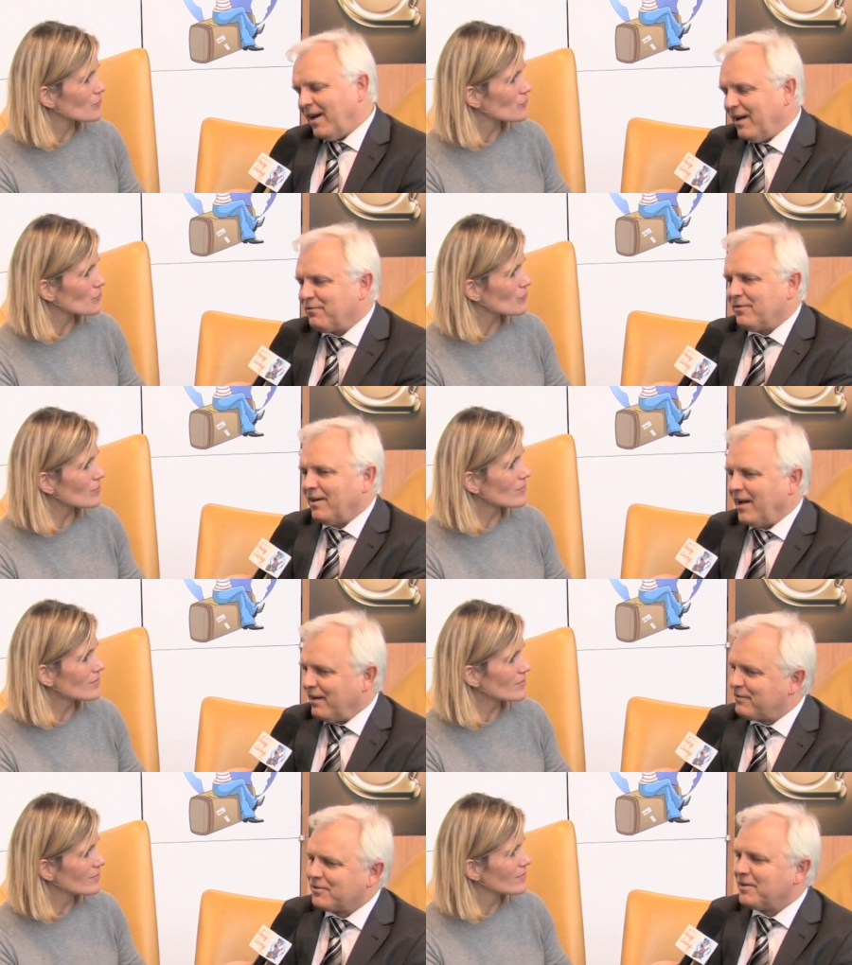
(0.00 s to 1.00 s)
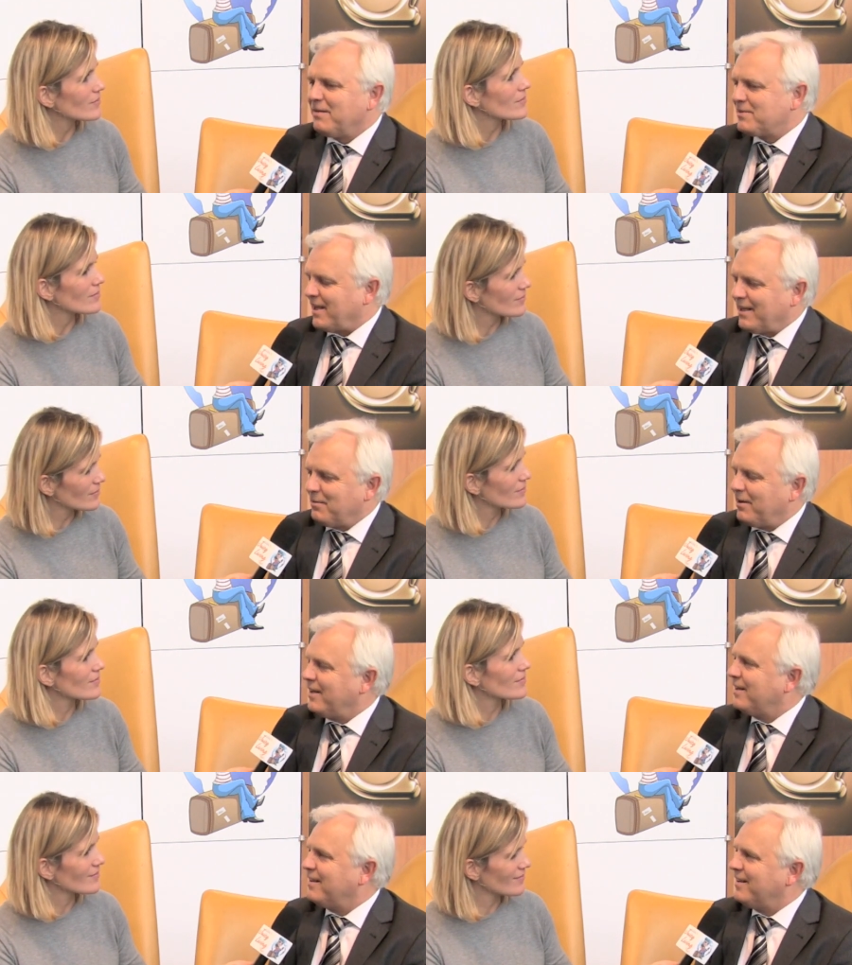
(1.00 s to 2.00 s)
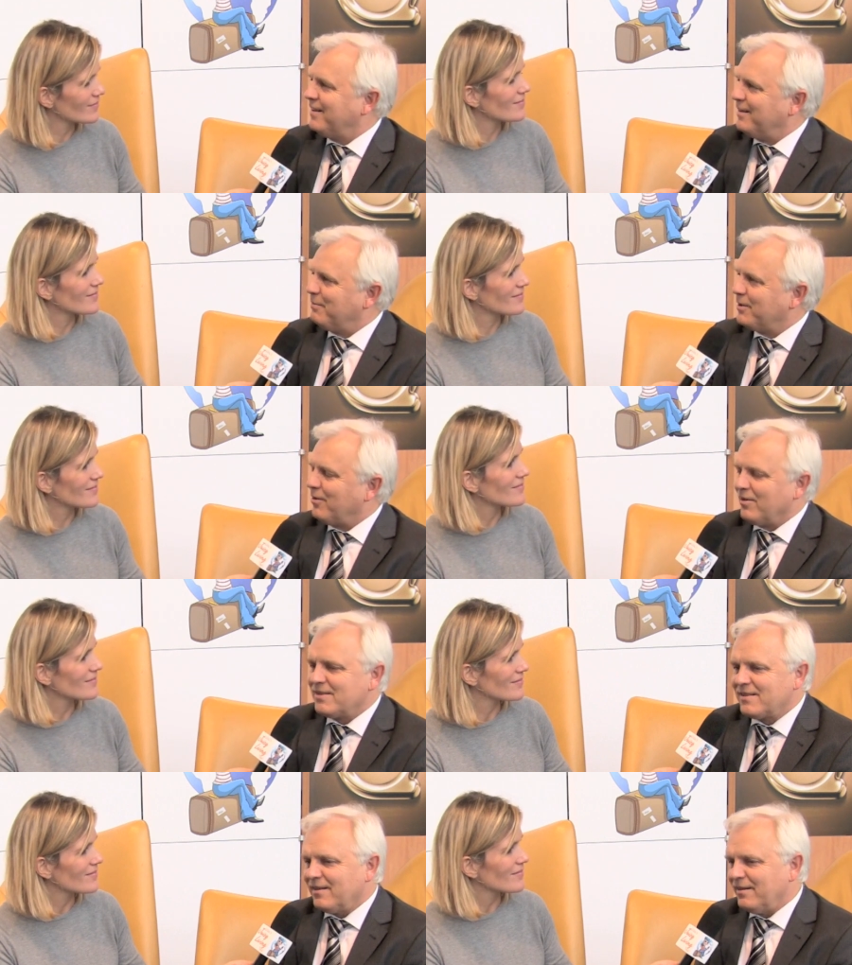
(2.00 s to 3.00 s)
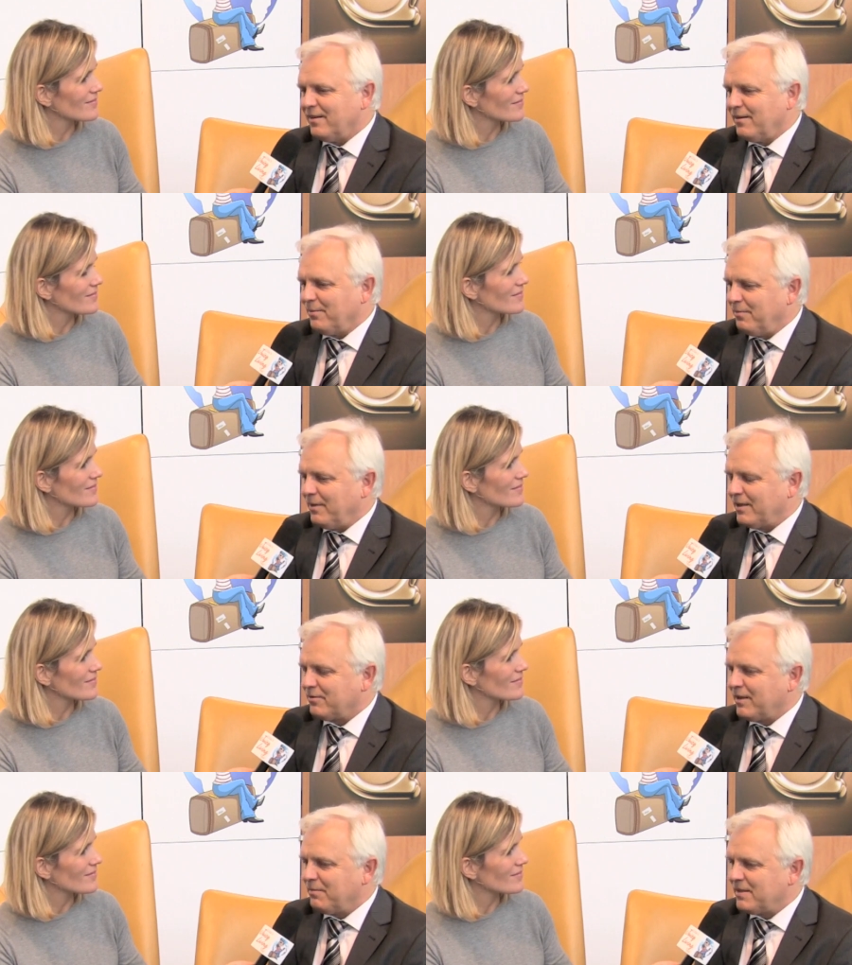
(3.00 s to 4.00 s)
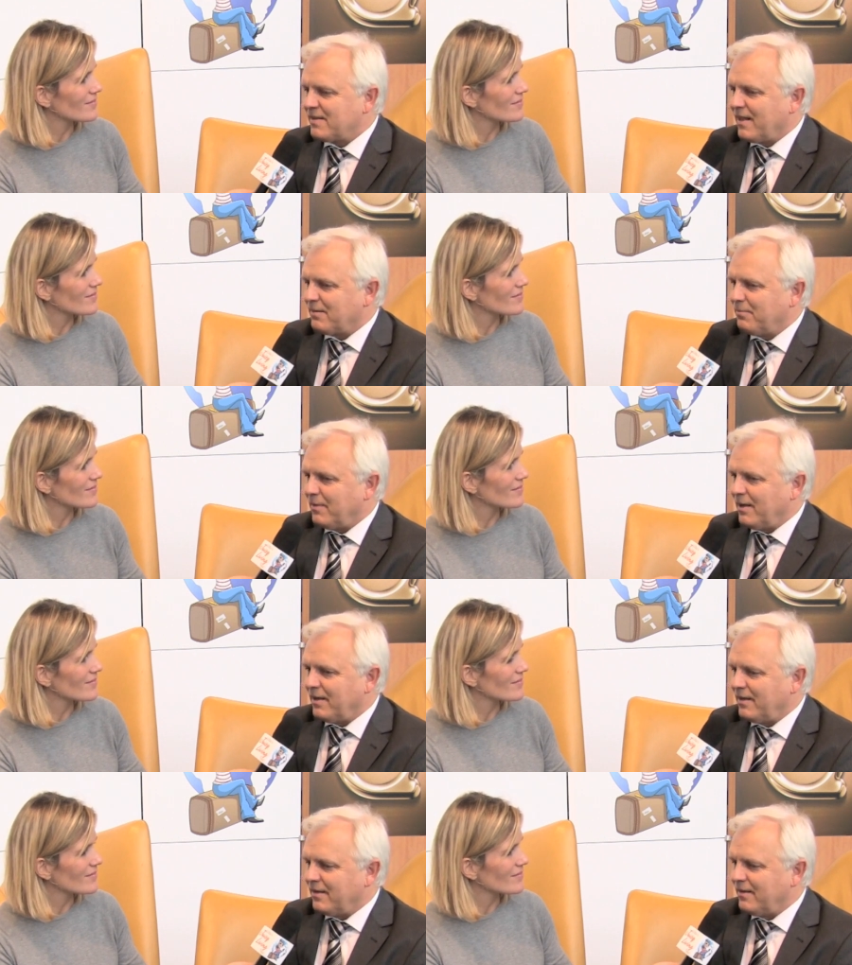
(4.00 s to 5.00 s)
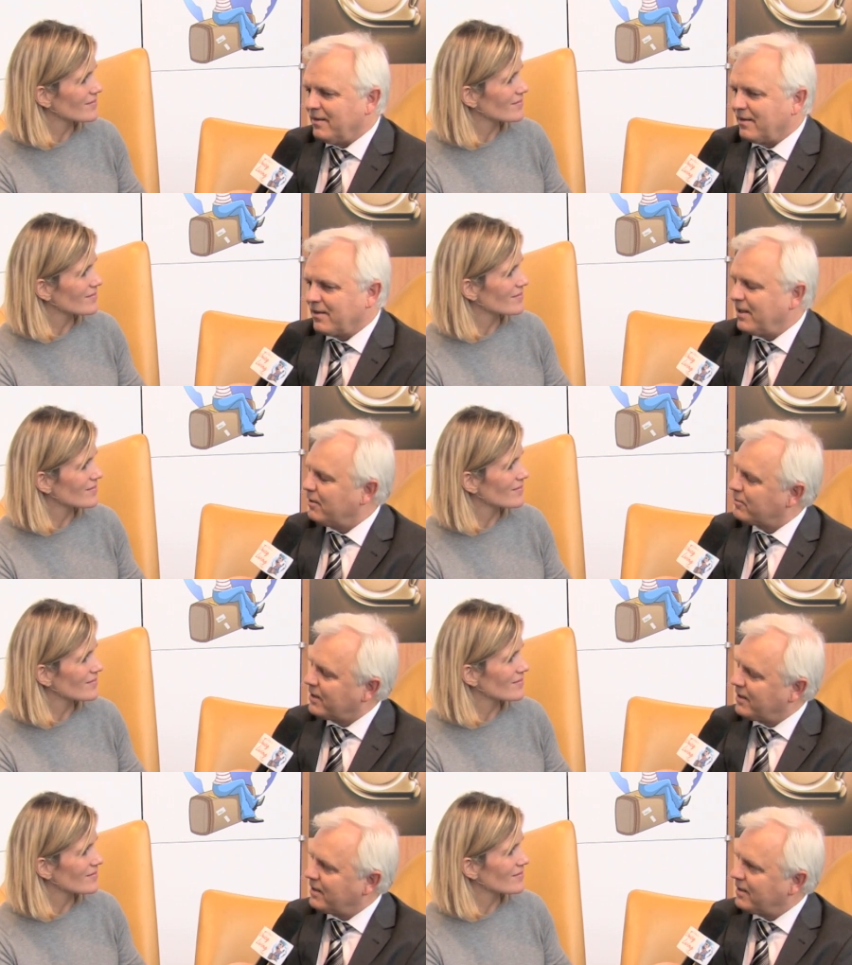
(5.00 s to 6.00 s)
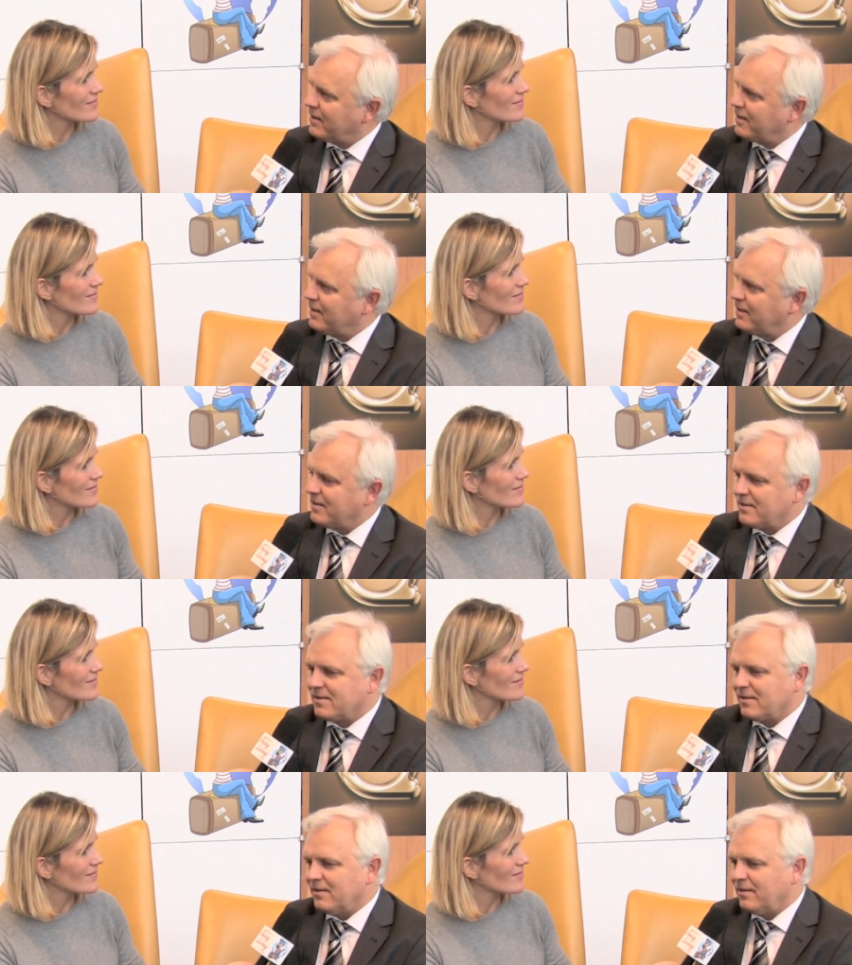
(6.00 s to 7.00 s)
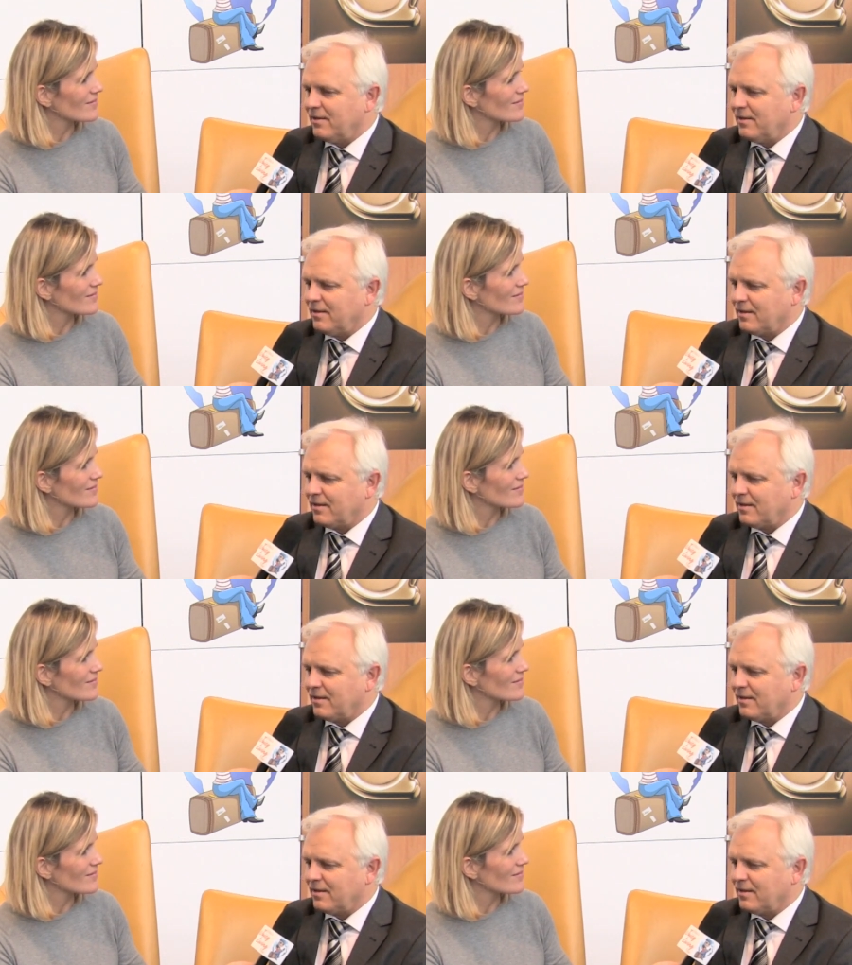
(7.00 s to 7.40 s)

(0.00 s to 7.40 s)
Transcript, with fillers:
Speaker 1: I have I have dreams anyway uh, because uh, my dream is that my uh, theory is uh,